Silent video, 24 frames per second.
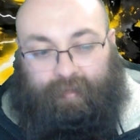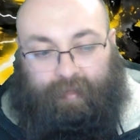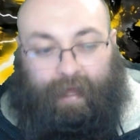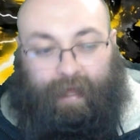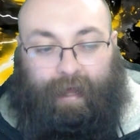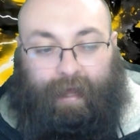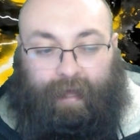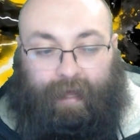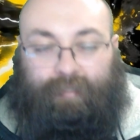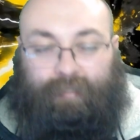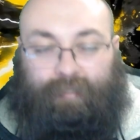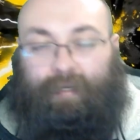
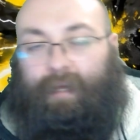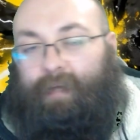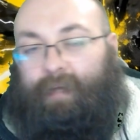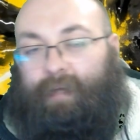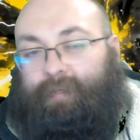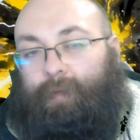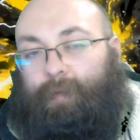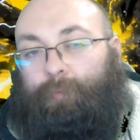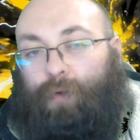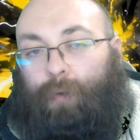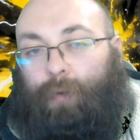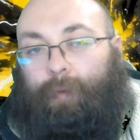That actually
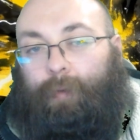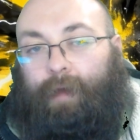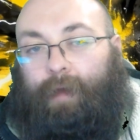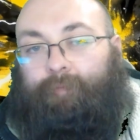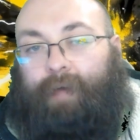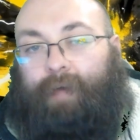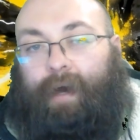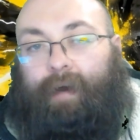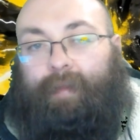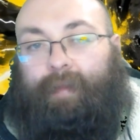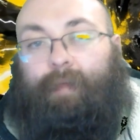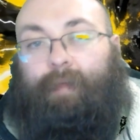is probably a
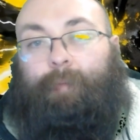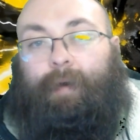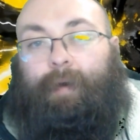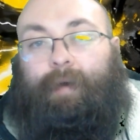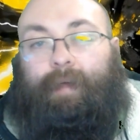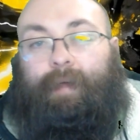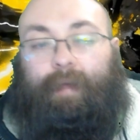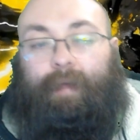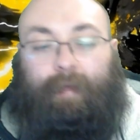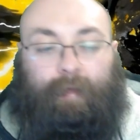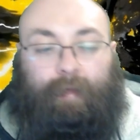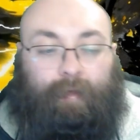valid
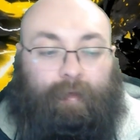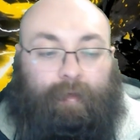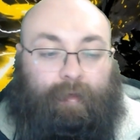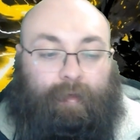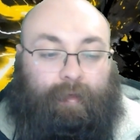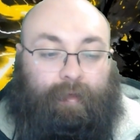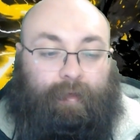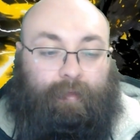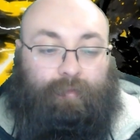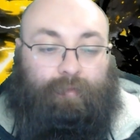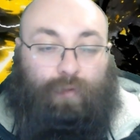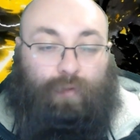ability.
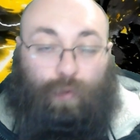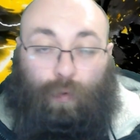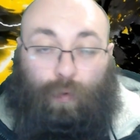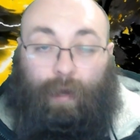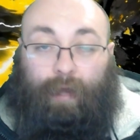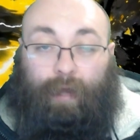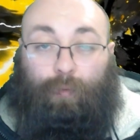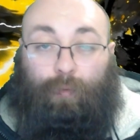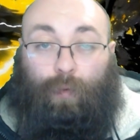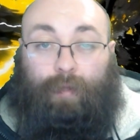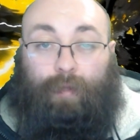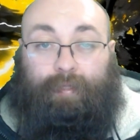Do
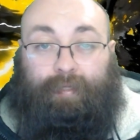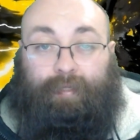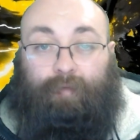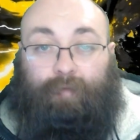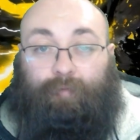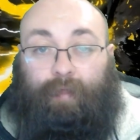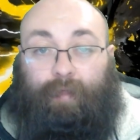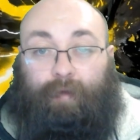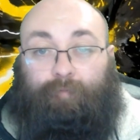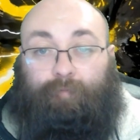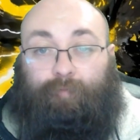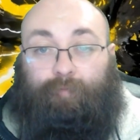I want
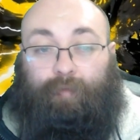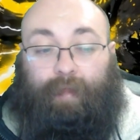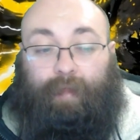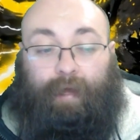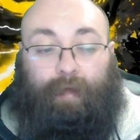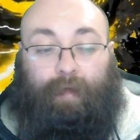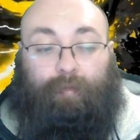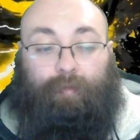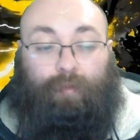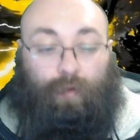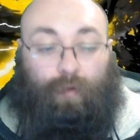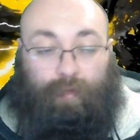it there for
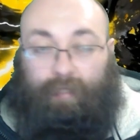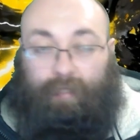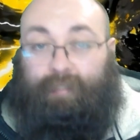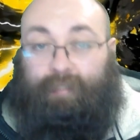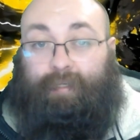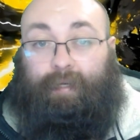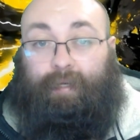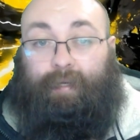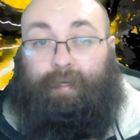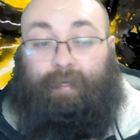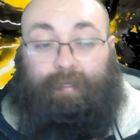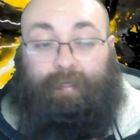that? Not in the
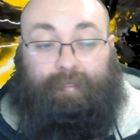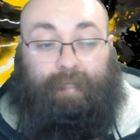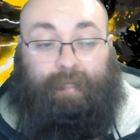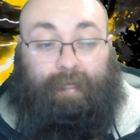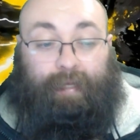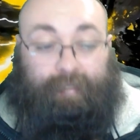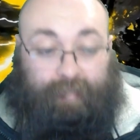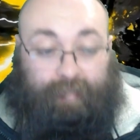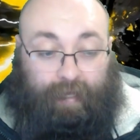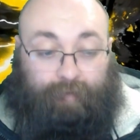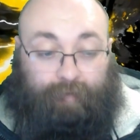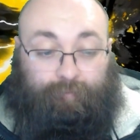slightest.
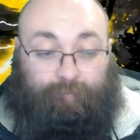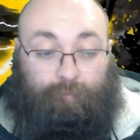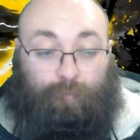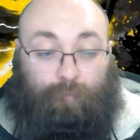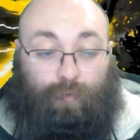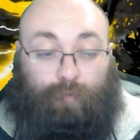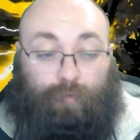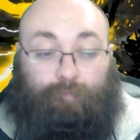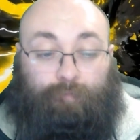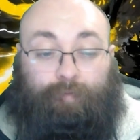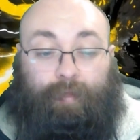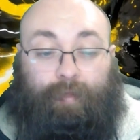It's getting
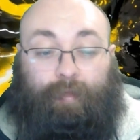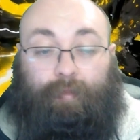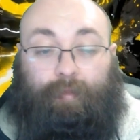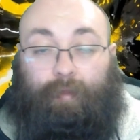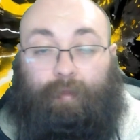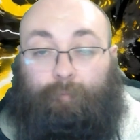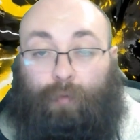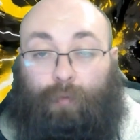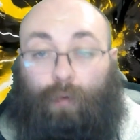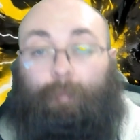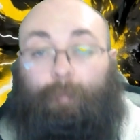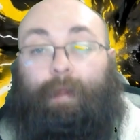removed
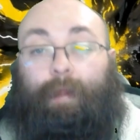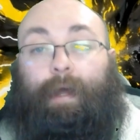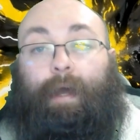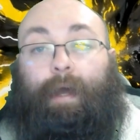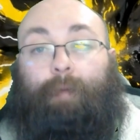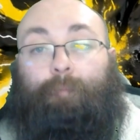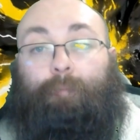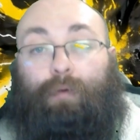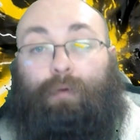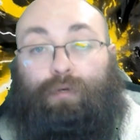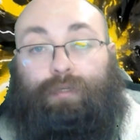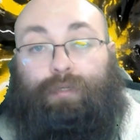the moment
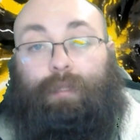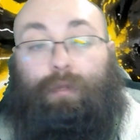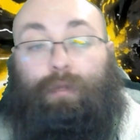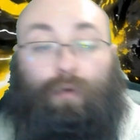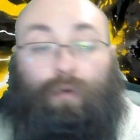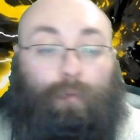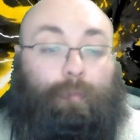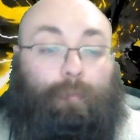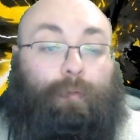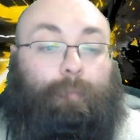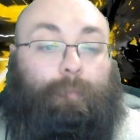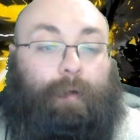I push the
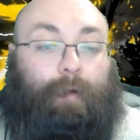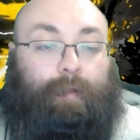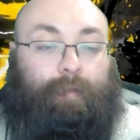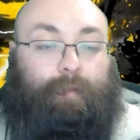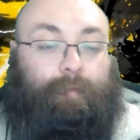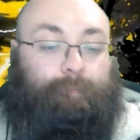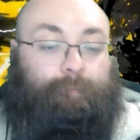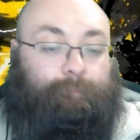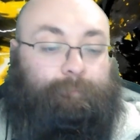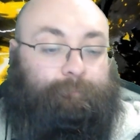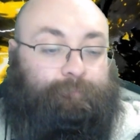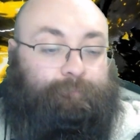Nomu button.
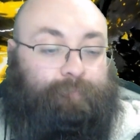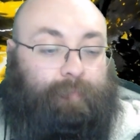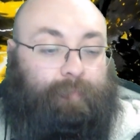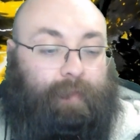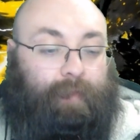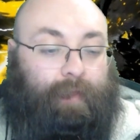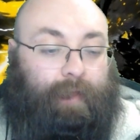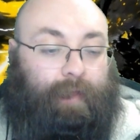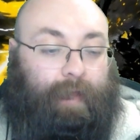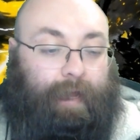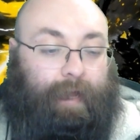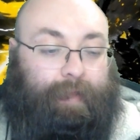
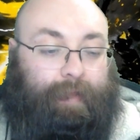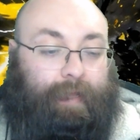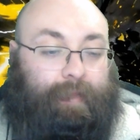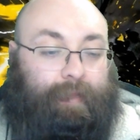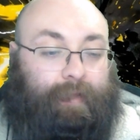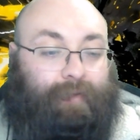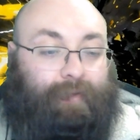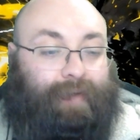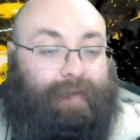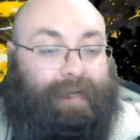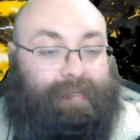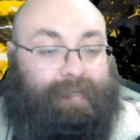And then
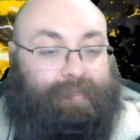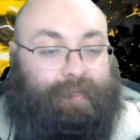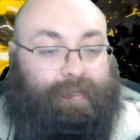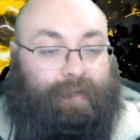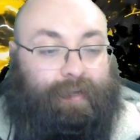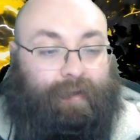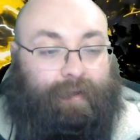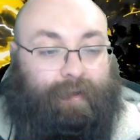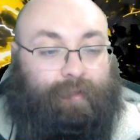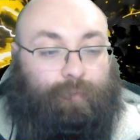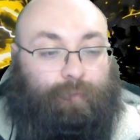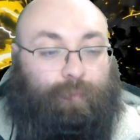the last
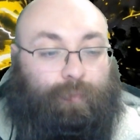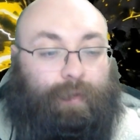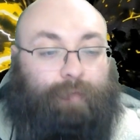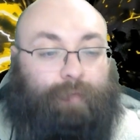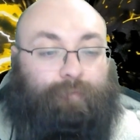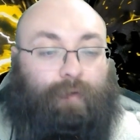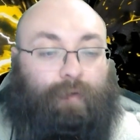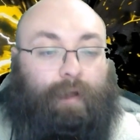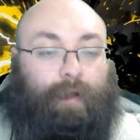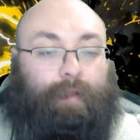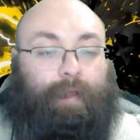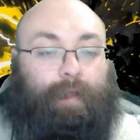card we
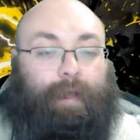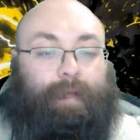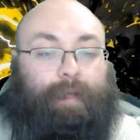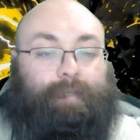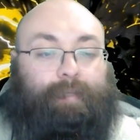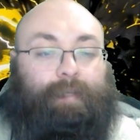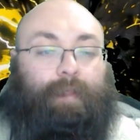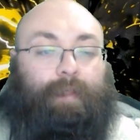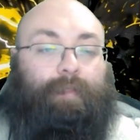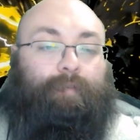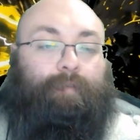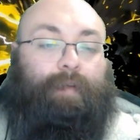run
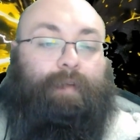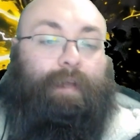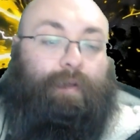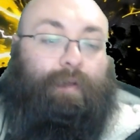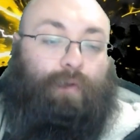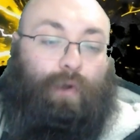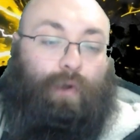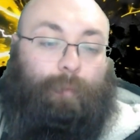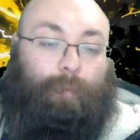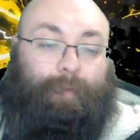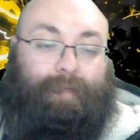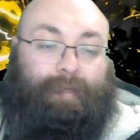is 3
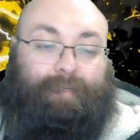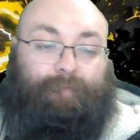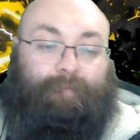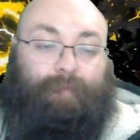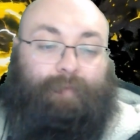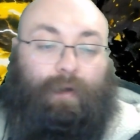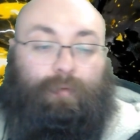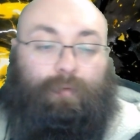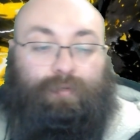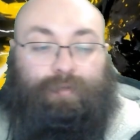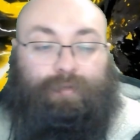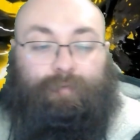copies of
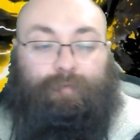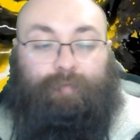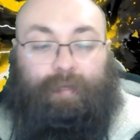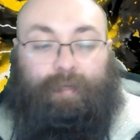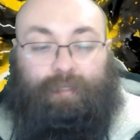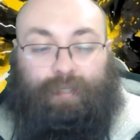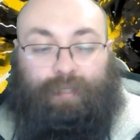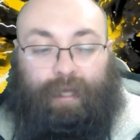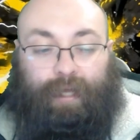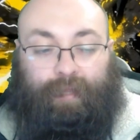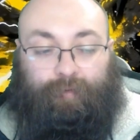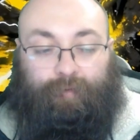Ultra
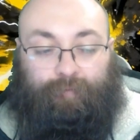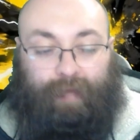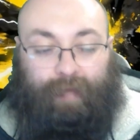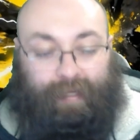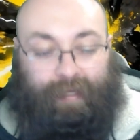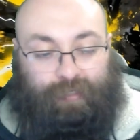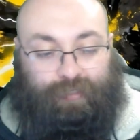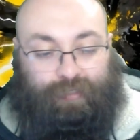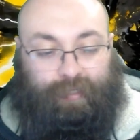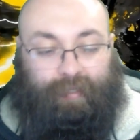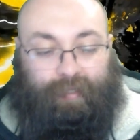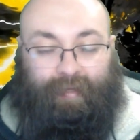
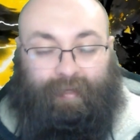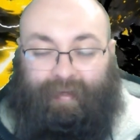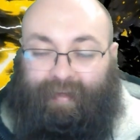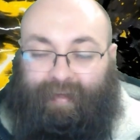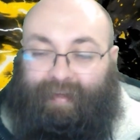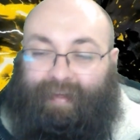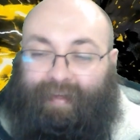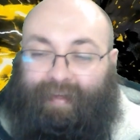Regeneration.